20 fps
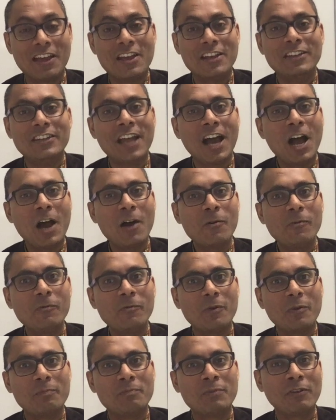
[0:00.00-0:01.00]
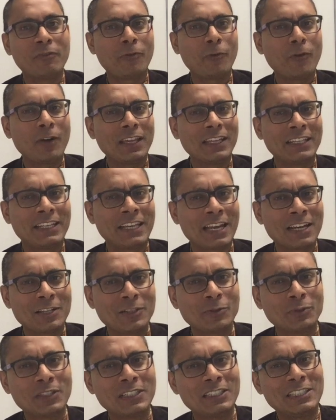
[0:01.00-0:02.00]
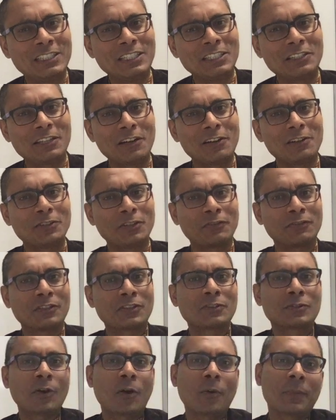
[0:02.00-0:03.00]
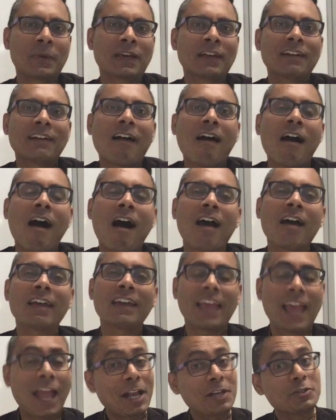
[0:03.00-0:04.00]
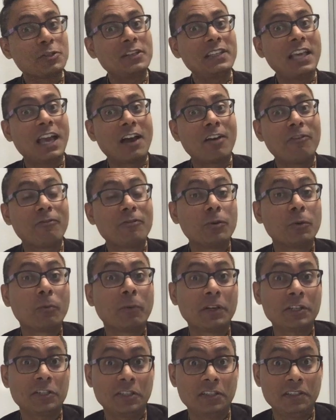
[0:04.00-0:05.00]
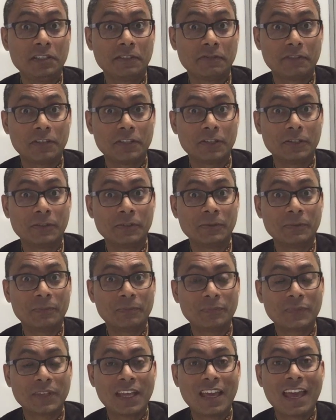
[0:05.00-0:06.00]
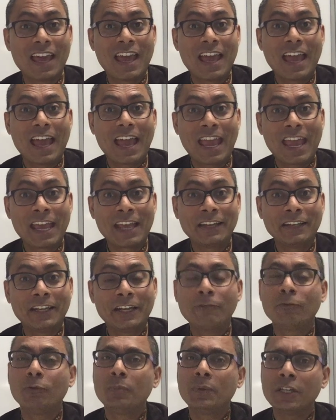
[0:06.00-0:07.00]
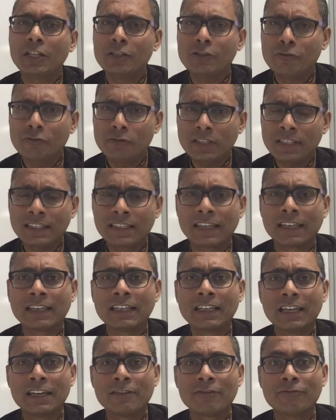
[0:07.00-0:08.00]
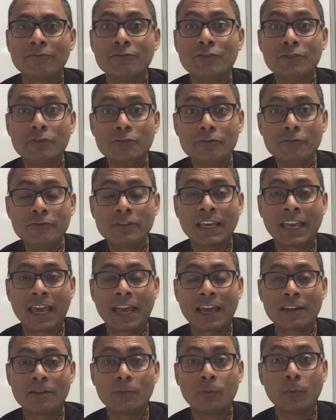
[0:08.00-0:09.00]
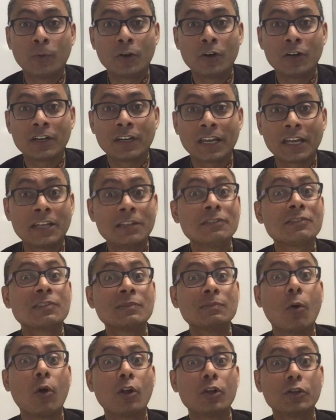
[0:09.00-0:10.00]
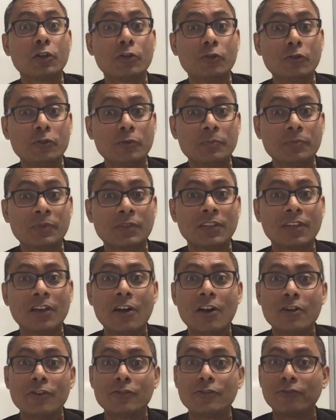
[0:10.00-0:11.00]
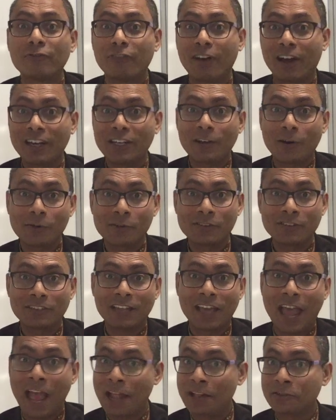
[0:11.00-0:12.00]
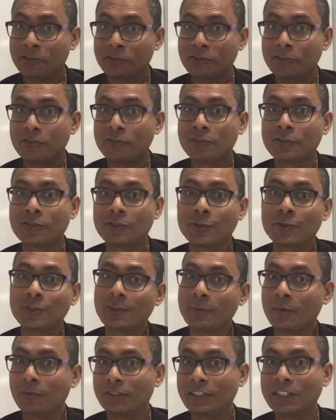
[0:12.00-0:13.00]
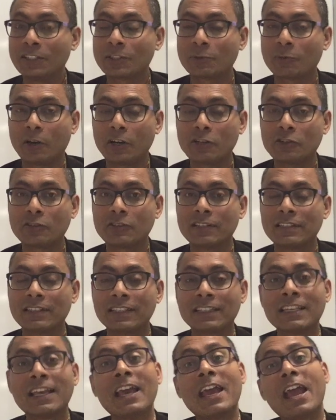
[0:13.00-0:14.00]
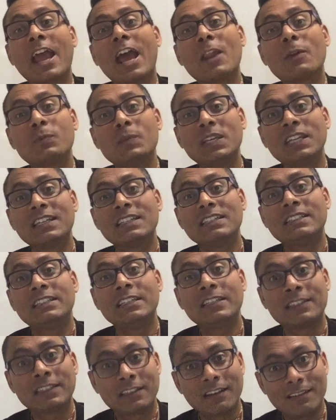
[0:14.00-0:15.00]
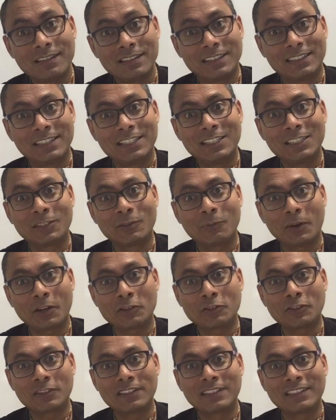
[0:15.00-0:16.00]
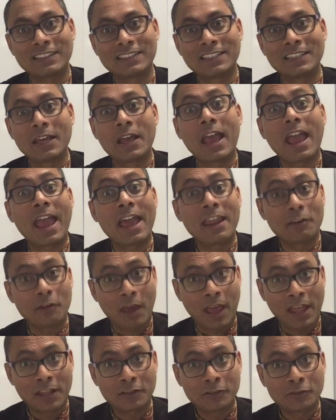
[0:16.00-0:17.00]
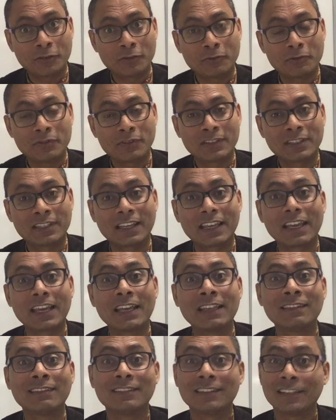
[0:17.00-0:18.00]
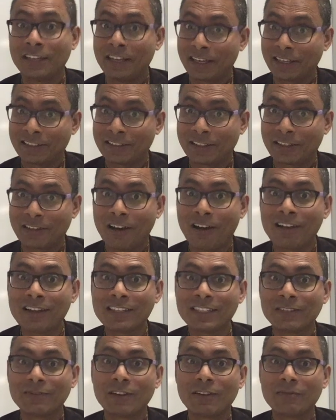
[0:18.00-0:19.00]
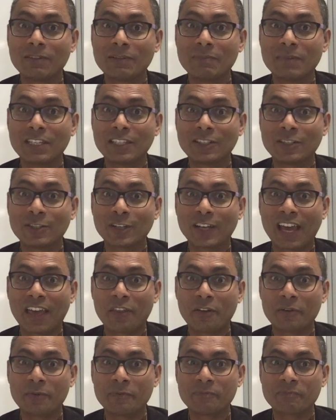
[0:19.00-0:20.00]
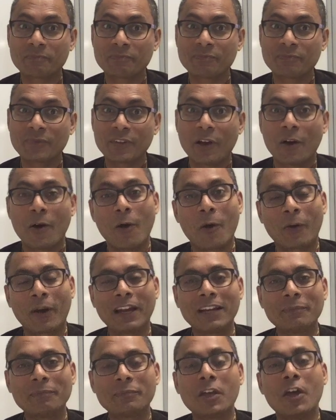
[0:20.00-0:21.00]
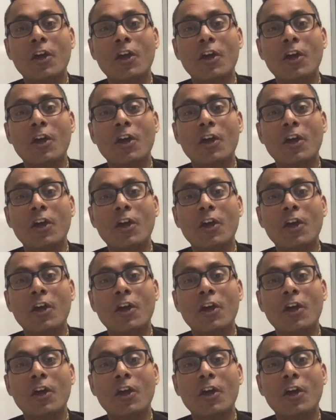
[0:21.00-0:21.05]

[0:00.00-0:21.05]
Now, before I get into the details of this topic, I actually have a few questions for you. And it would be interesting if you can work in small groups to find out the answers to some of these questions, and we can discuss these questions and answers in the next class when we meet together. All right.